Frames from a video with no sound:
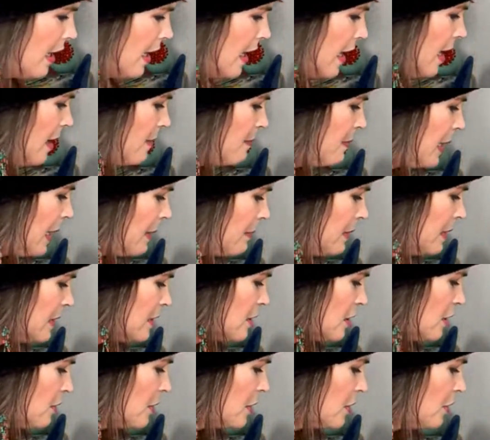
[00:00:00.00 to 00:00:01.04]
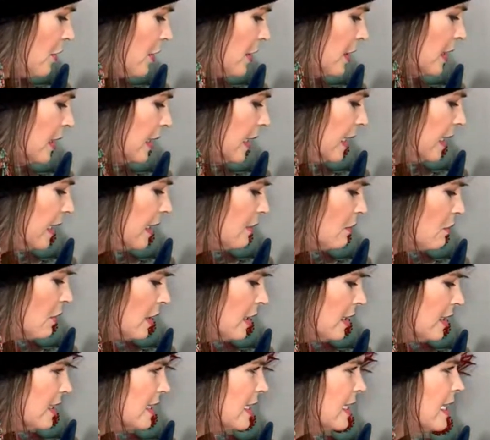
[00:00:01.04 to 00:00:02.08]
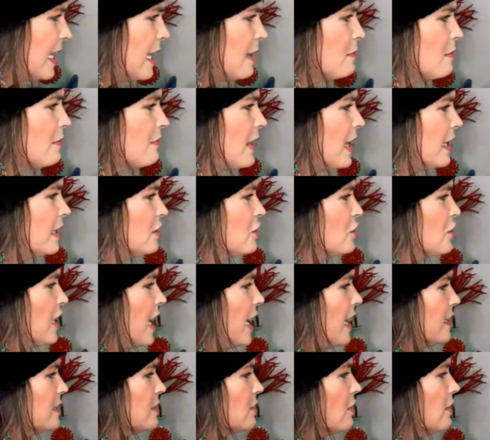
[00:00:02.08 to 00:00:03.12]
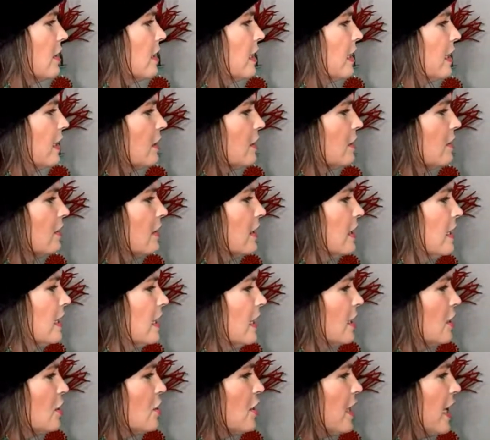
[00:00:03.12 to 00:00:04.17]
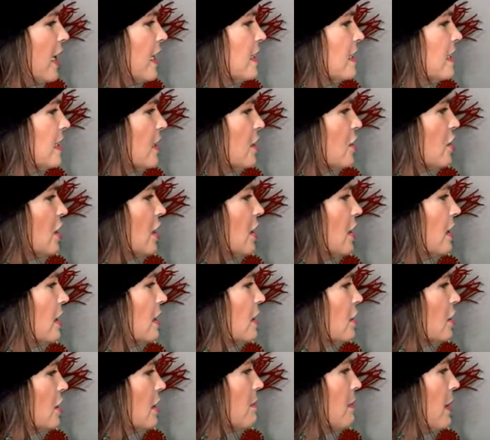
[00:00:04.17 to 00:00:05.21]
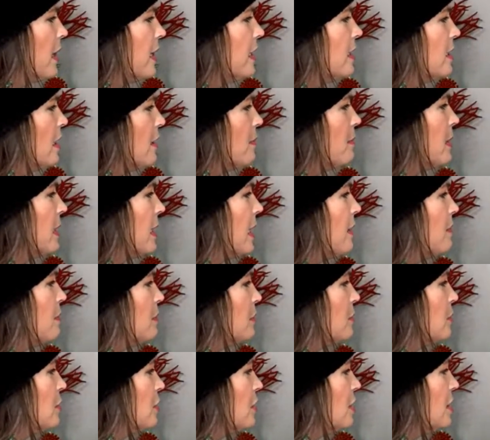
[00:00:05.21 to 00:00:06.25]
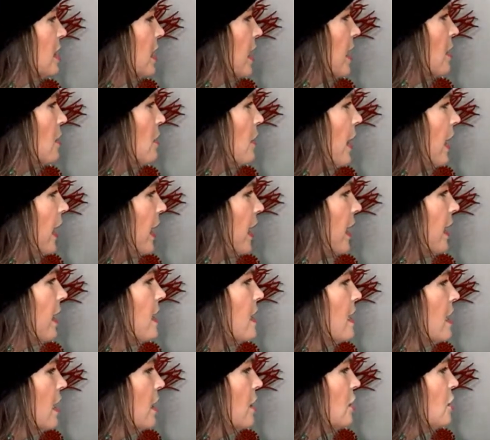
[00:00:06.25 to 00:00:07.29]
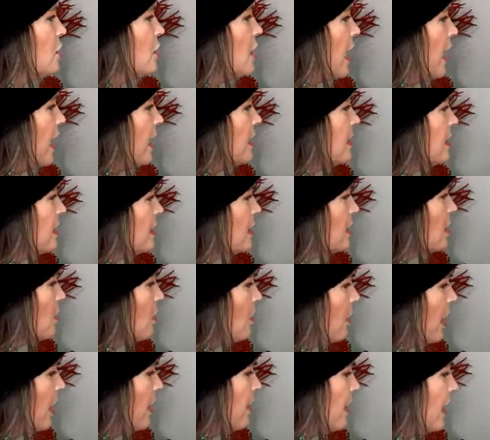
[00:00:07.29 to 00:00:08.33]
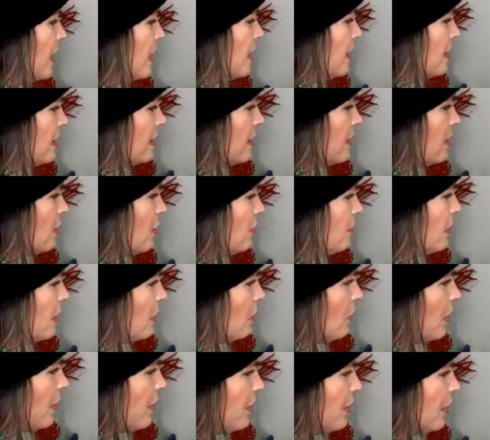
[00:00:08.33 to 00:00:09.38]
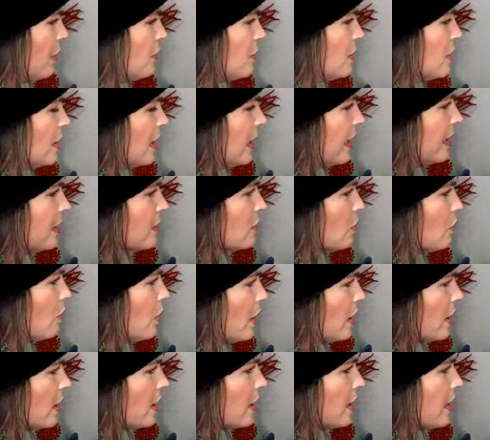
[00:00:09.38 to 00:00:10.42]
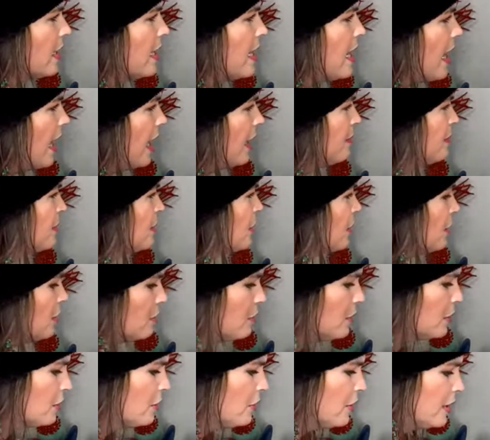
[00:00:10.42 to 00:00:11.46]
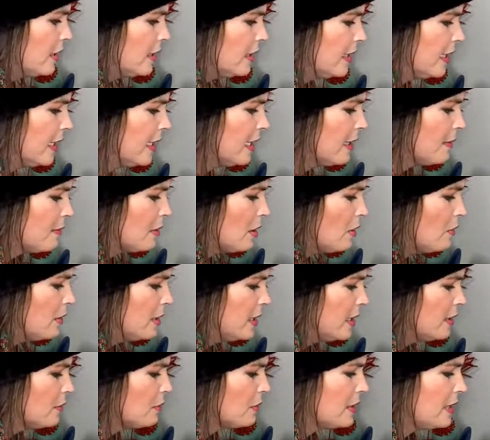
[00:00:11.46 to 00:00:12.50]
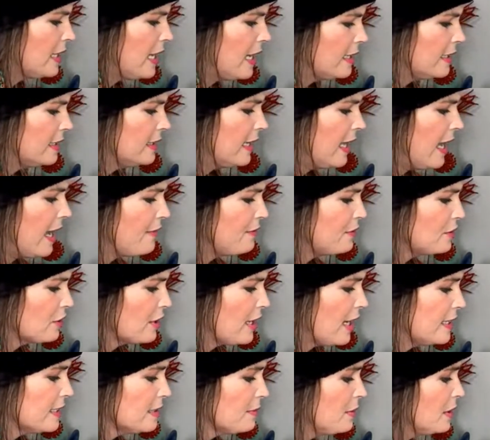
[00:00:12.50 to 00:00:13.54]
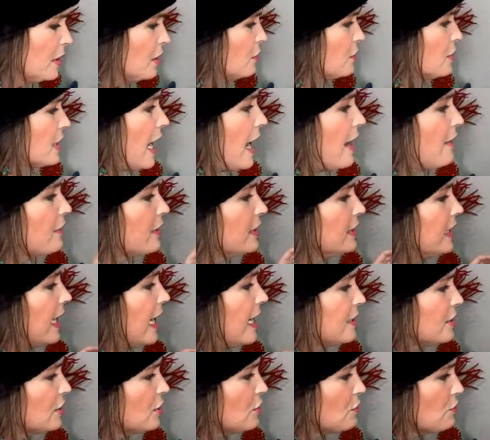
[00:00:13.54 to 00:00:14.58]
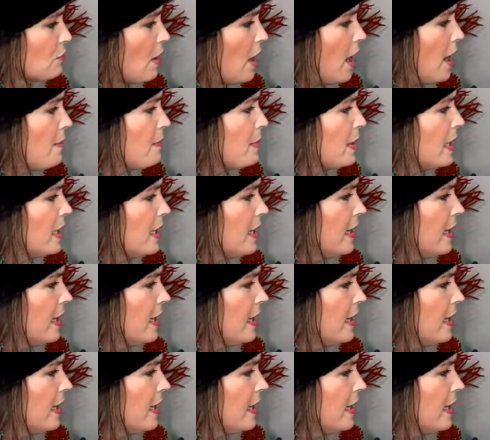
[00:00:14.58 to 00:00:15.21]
Um, but I'm going to start with Crinoline. What is the name of that? Is Shaz on here? Shaz says she she might not be able to stay awake. Shaz is the one that told me what those things were. I'm starting with crinoline. I'm going in with that lavender, guys. I'm going to use every last drop